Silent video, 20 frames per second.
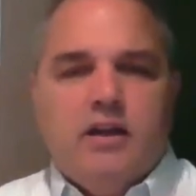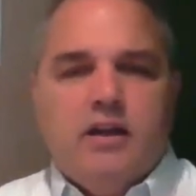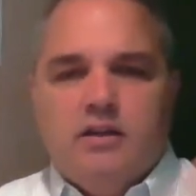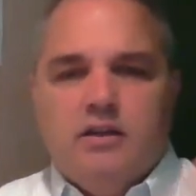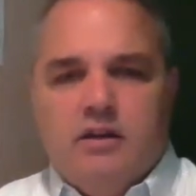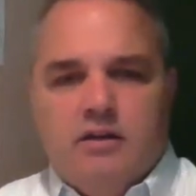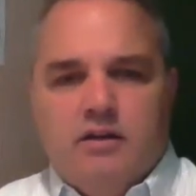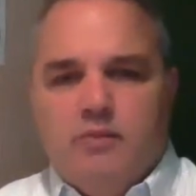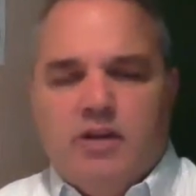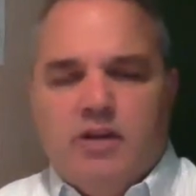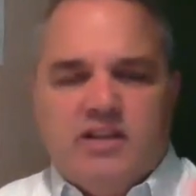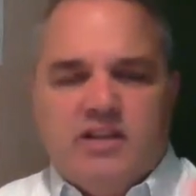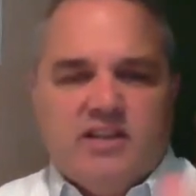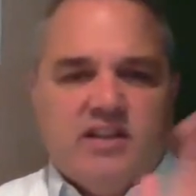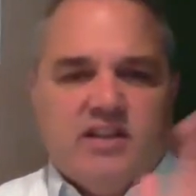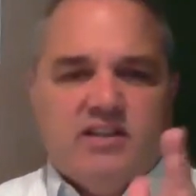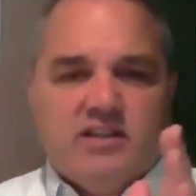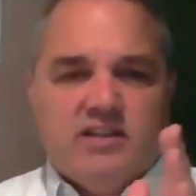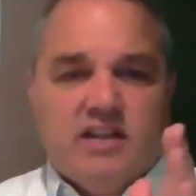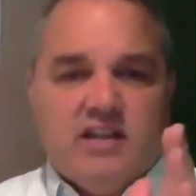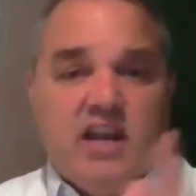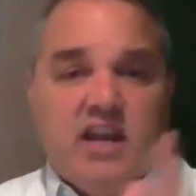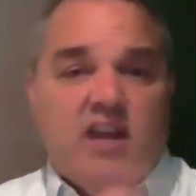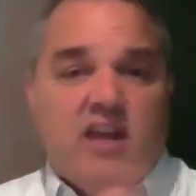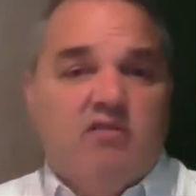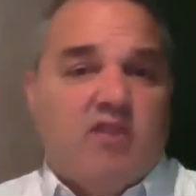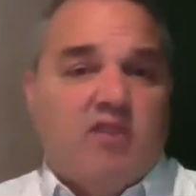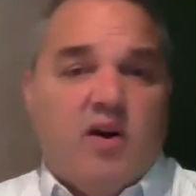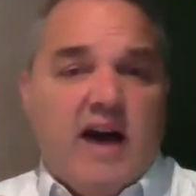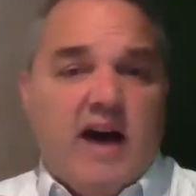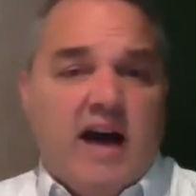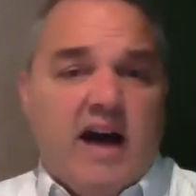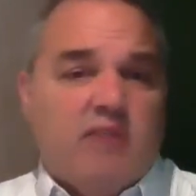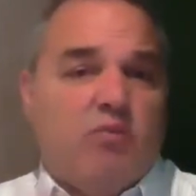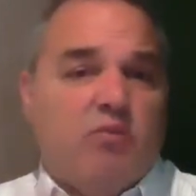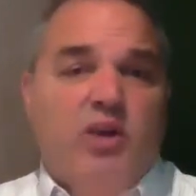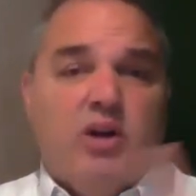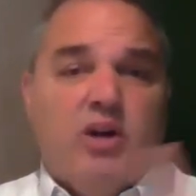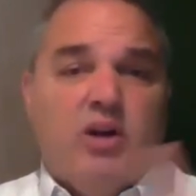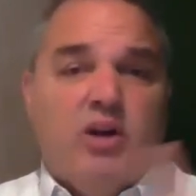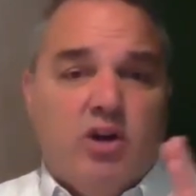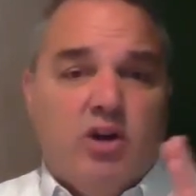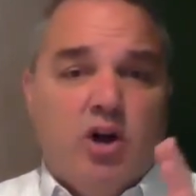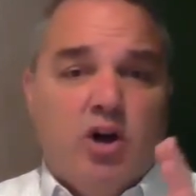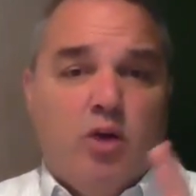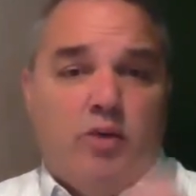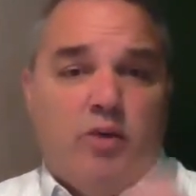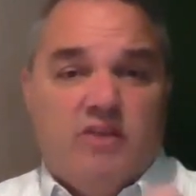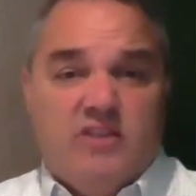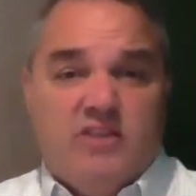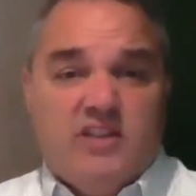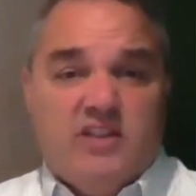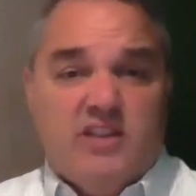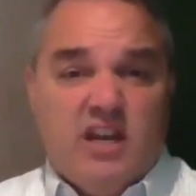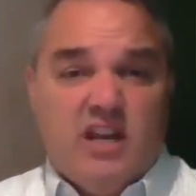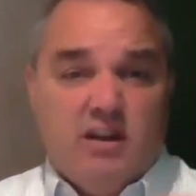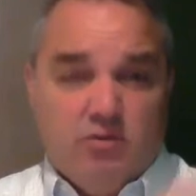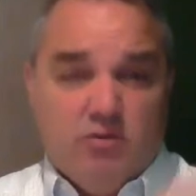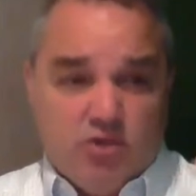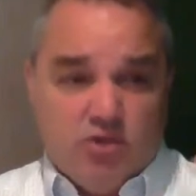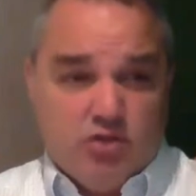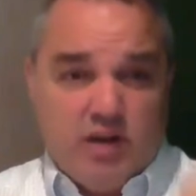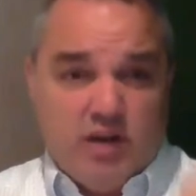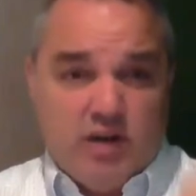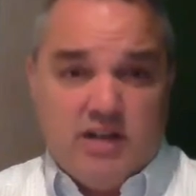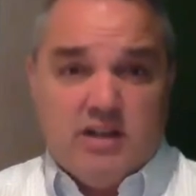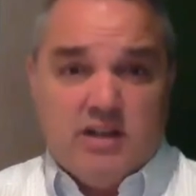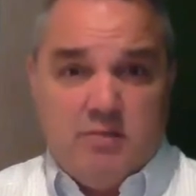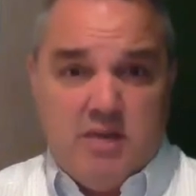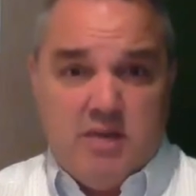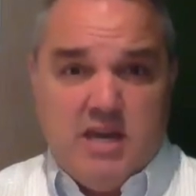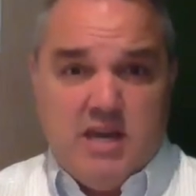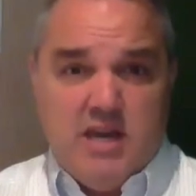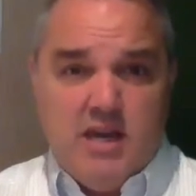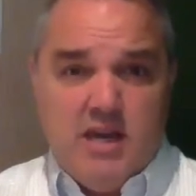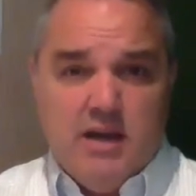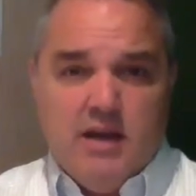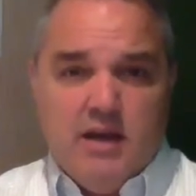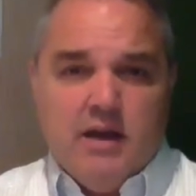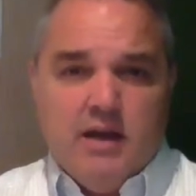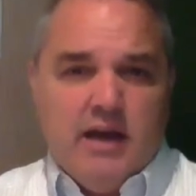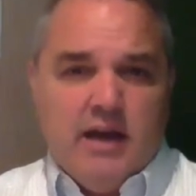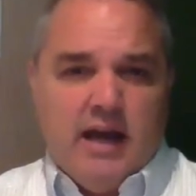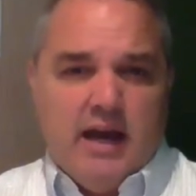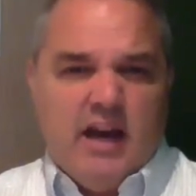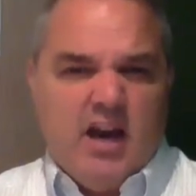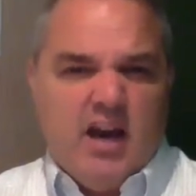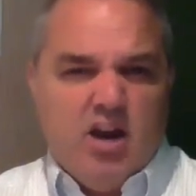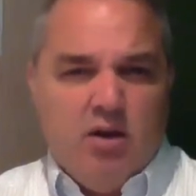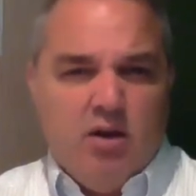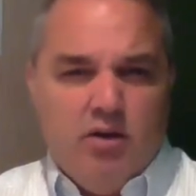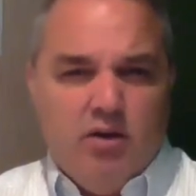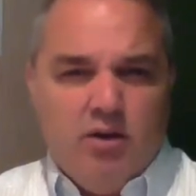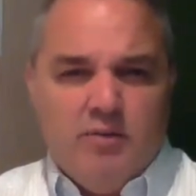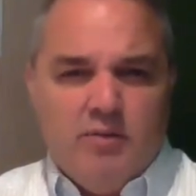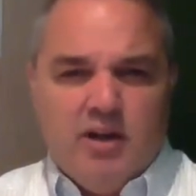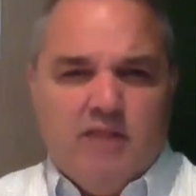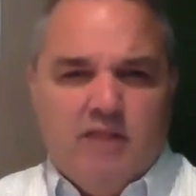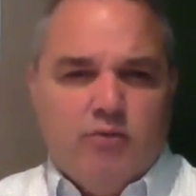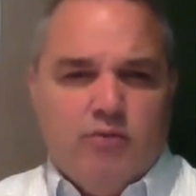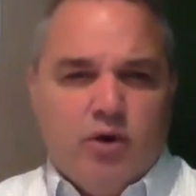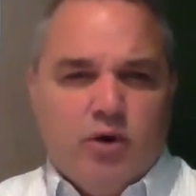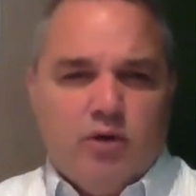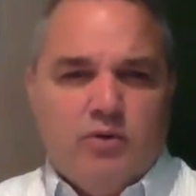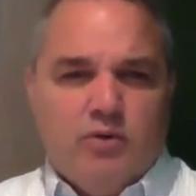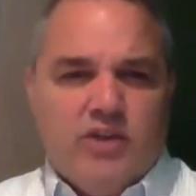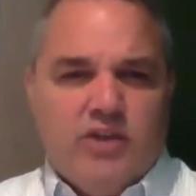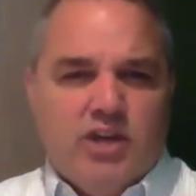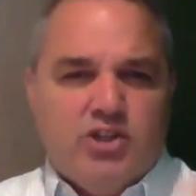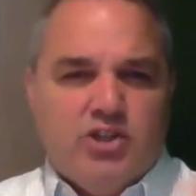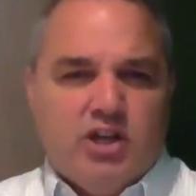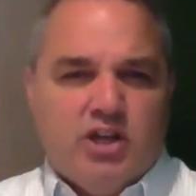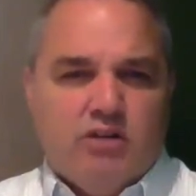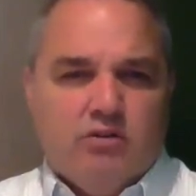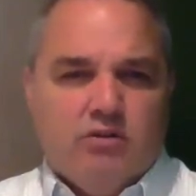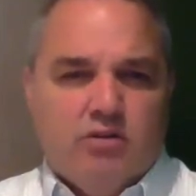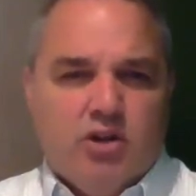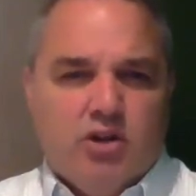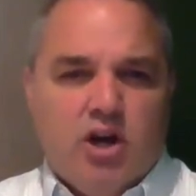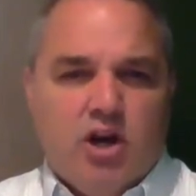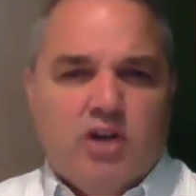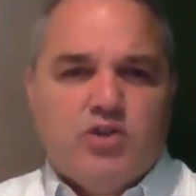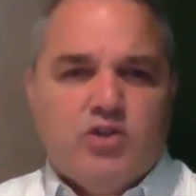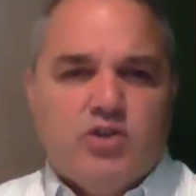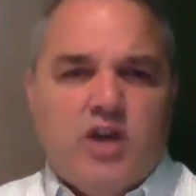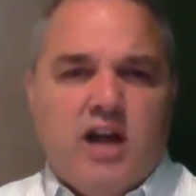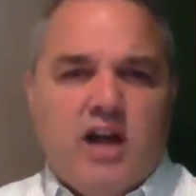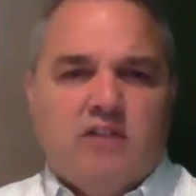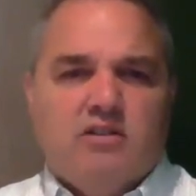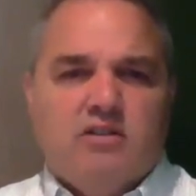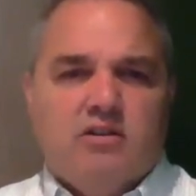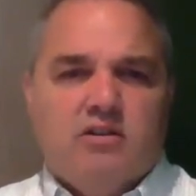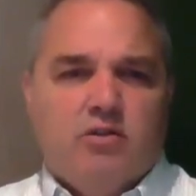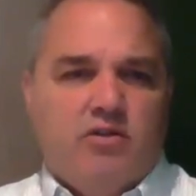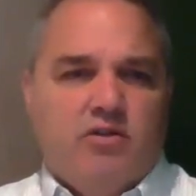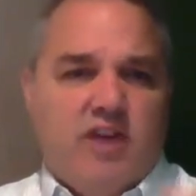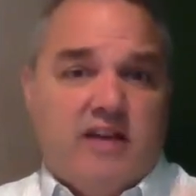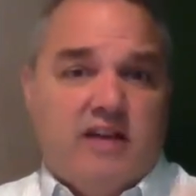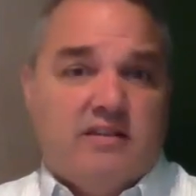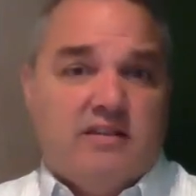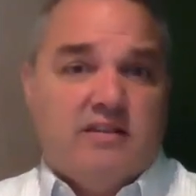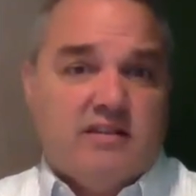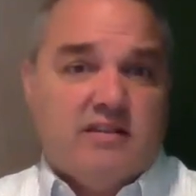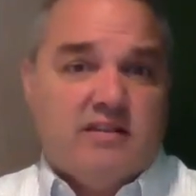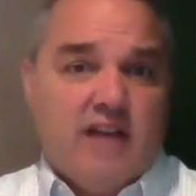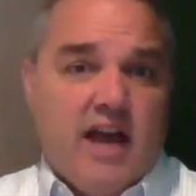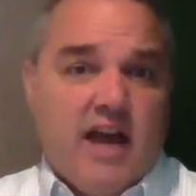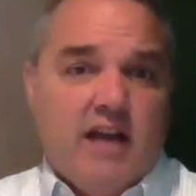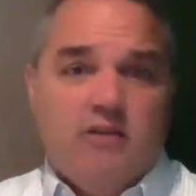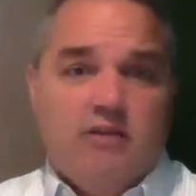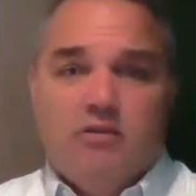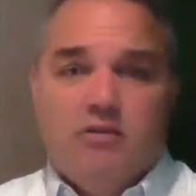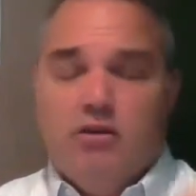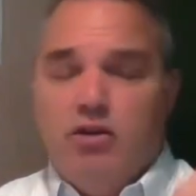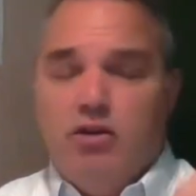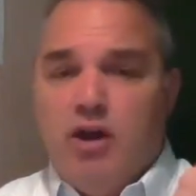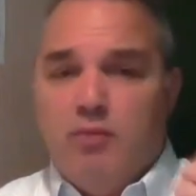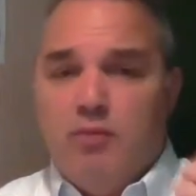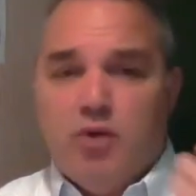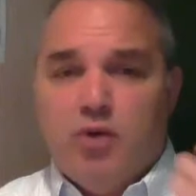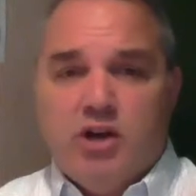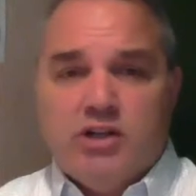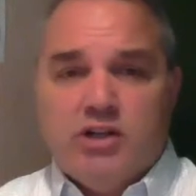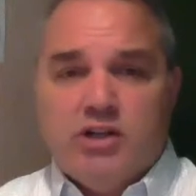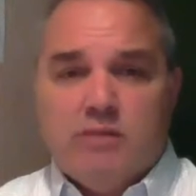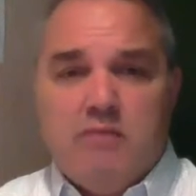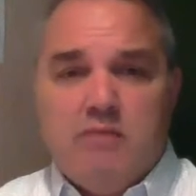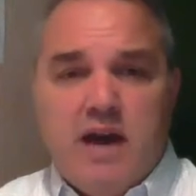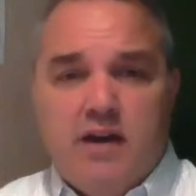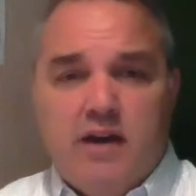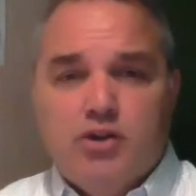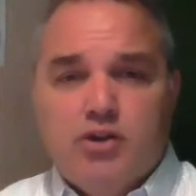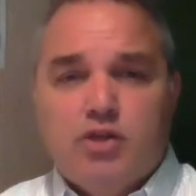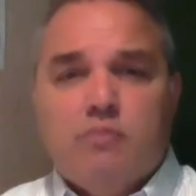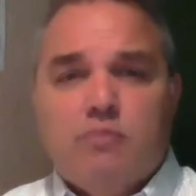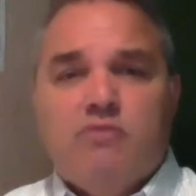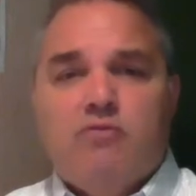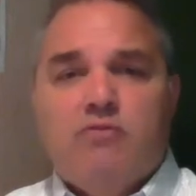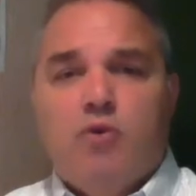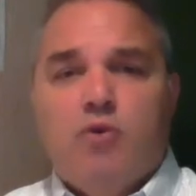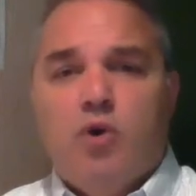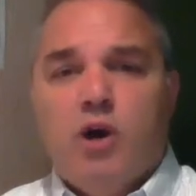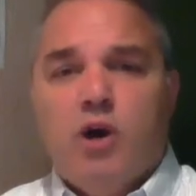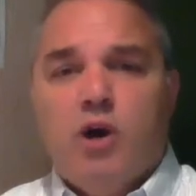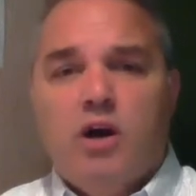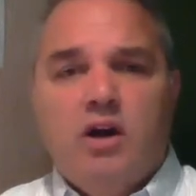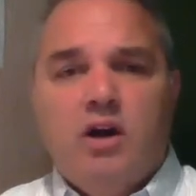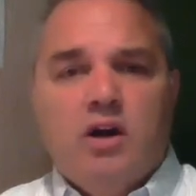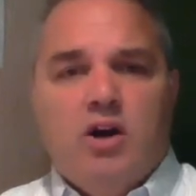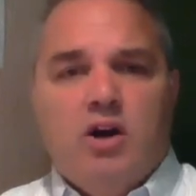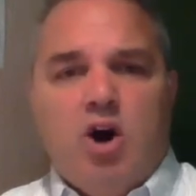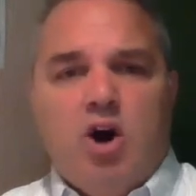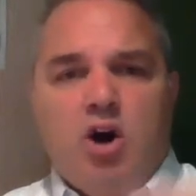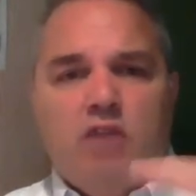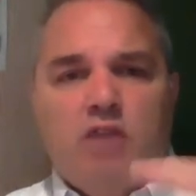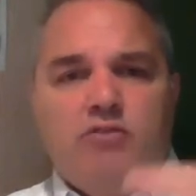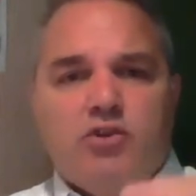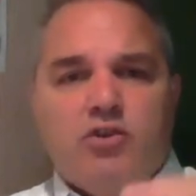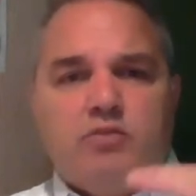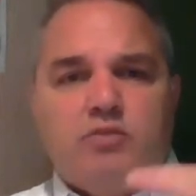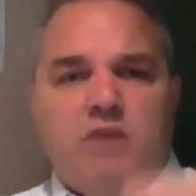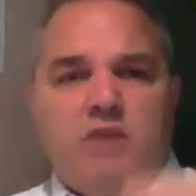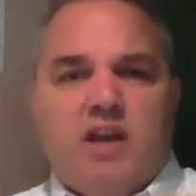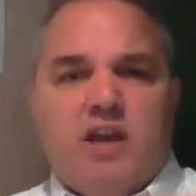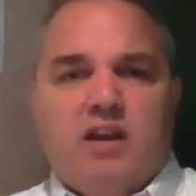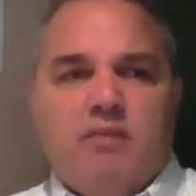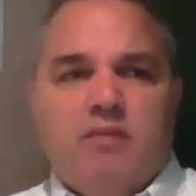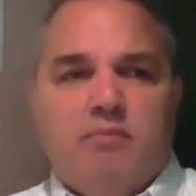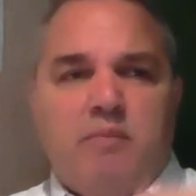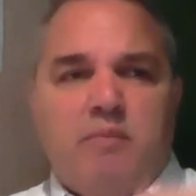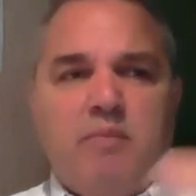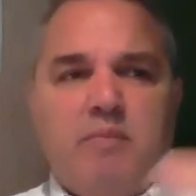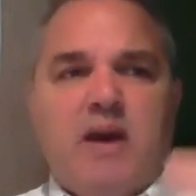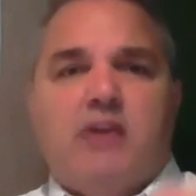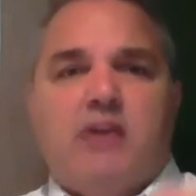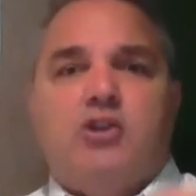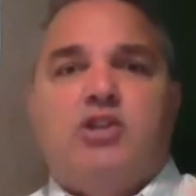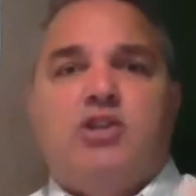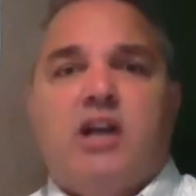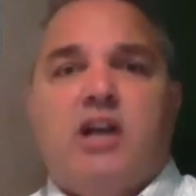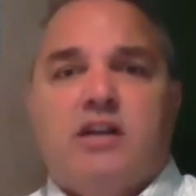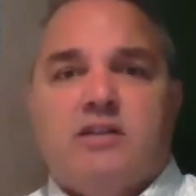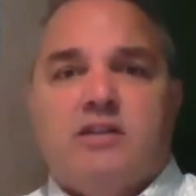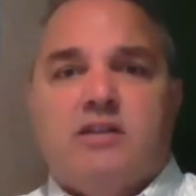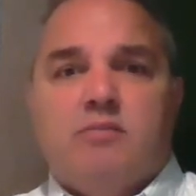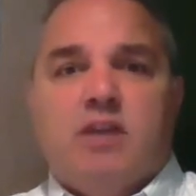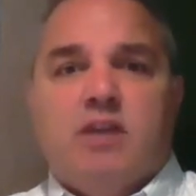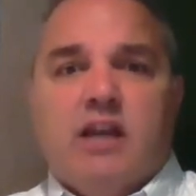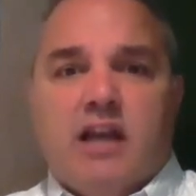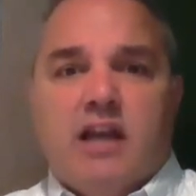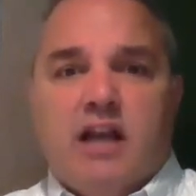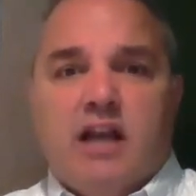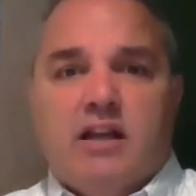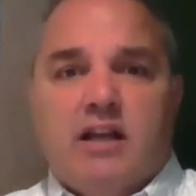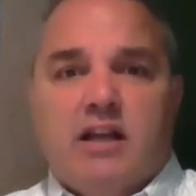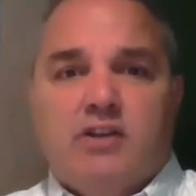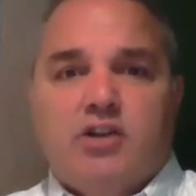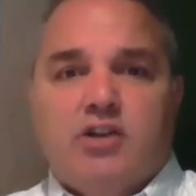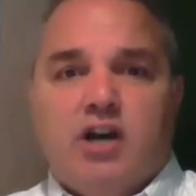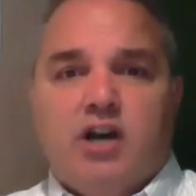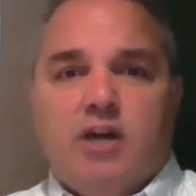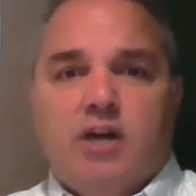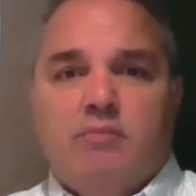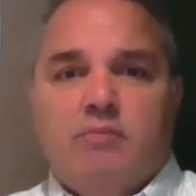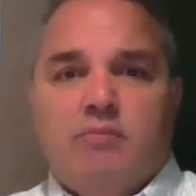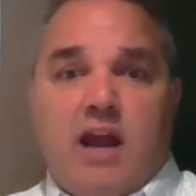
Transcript: Anybody sends it to info@, we don't know. But if they send it straight to me and I know them and I've worked with that general contractor or that designer or that project manager before, all of those make it a better chance I'm going to get that job.